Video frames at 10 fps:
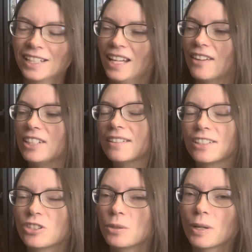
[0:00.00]
Evidently,
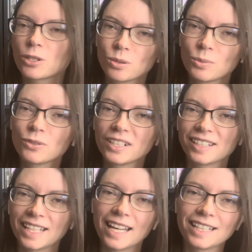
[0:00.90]
she watched the movie in
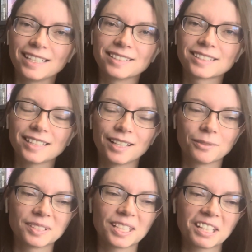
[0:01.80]
the 80s and
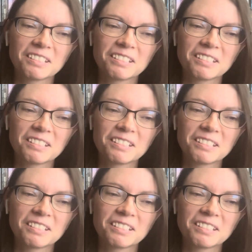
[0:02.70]
was like,